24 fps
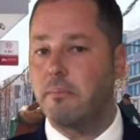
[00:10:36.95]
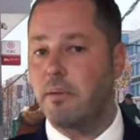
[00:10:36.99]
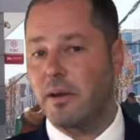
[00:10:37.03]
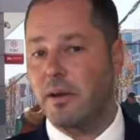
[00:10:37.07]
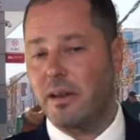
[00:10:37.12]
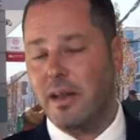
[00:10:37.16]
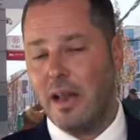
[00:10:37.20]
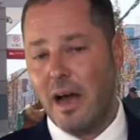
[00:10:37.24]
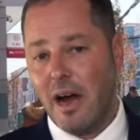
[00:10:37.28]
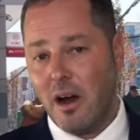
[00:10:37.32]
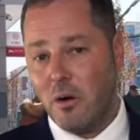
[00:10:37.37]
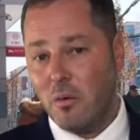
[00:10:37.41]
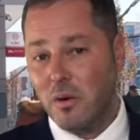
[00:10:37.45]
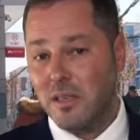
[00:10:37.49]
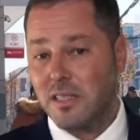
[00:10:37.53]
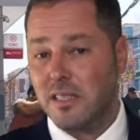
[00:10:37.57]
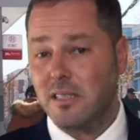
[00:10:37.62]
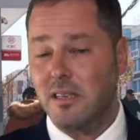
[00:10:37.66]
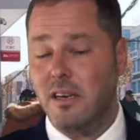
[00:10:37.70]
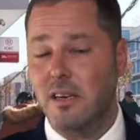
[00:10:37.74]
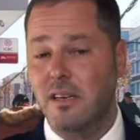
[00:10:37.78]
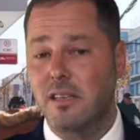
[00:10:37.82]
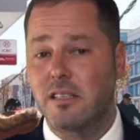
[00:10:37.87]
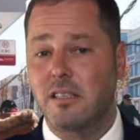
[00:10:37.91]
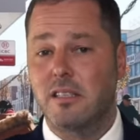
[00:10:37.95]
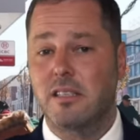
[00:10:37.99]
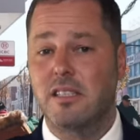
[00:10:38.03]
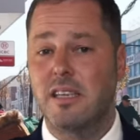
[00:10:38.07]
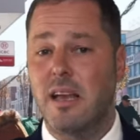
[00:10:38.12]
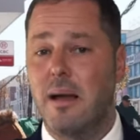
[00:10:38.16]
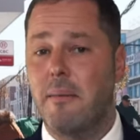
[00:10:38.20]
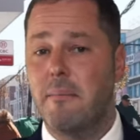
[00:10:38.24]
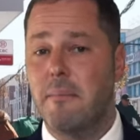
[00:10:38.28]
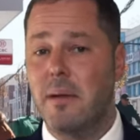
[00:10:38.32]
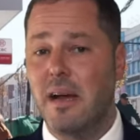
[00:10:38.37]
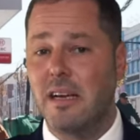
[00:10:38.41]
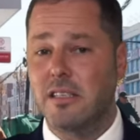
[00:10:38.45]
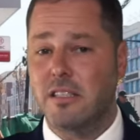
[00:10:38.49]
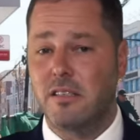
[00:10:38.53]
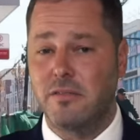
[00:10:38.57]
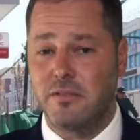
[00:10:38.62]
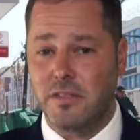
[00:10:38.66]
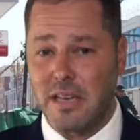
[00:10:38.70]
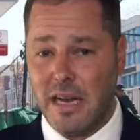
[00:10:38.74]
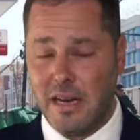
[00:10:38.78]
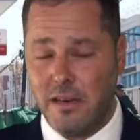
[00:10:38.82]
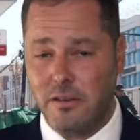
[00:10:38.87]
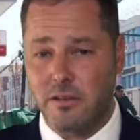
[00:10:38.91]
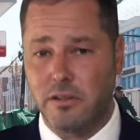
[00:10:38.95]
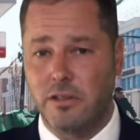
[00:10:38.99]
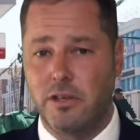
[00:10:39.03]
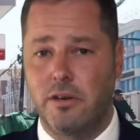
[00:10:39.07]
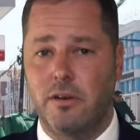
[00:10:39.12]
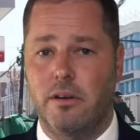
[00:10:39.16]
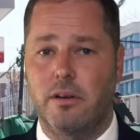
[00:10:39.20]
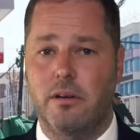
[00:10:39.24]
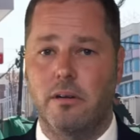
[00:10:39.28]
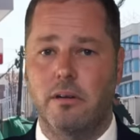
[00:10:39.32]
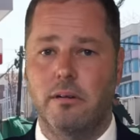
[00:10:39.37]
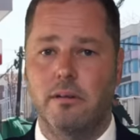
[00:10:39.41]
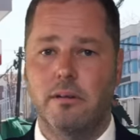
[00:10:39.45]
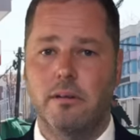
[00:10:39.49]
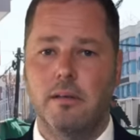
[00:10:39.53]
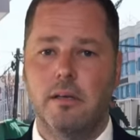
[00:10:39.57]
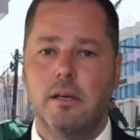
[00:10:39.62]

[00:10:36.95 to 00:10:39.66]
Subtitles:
But now we're starting to see a massive downturn.